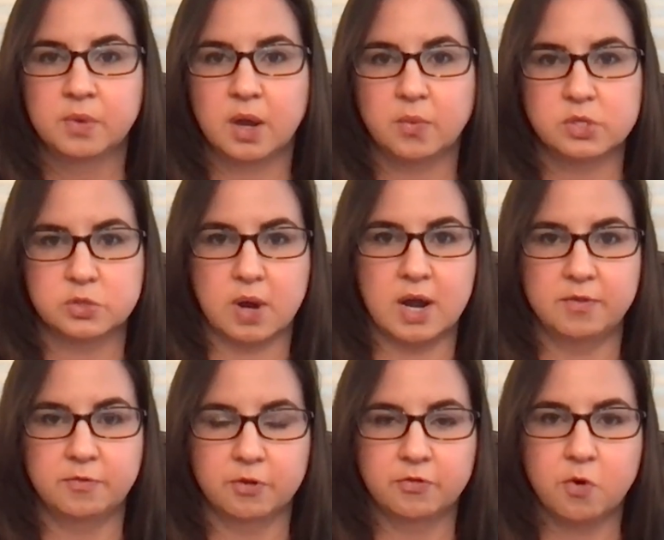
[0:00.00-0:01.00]
was writing
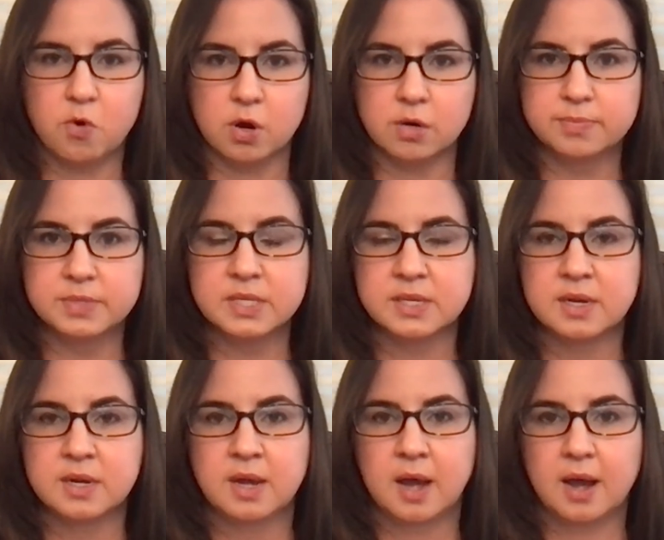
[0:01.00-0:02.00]
for Forbes,
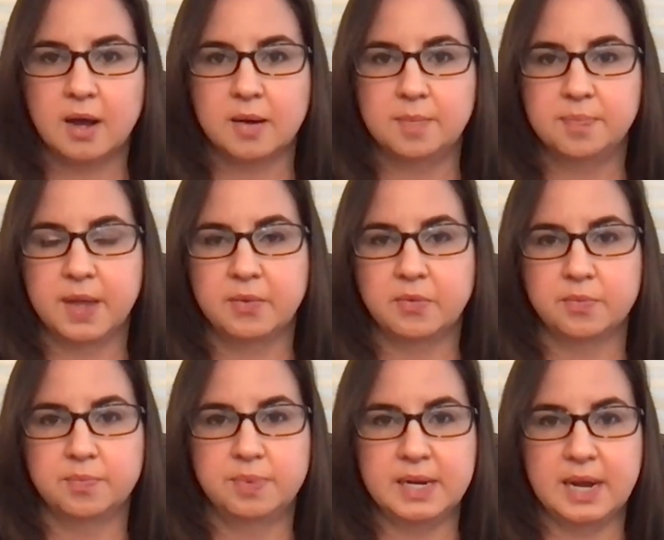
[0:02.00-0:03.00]
and
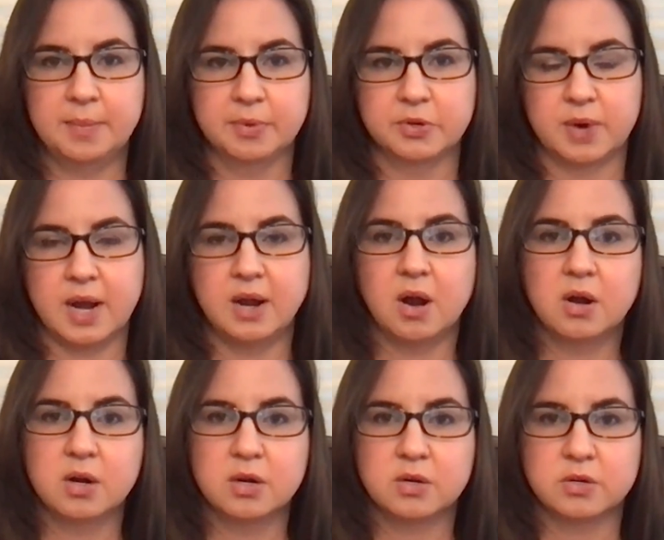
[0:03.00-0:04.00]
being able to write
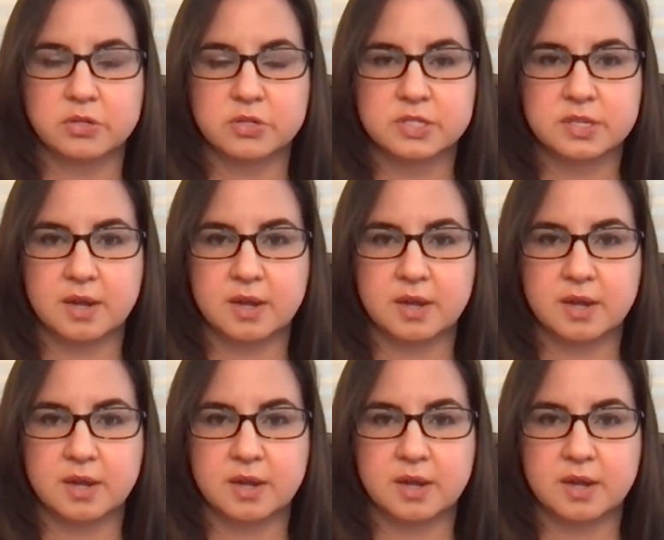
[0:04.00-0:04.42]
articles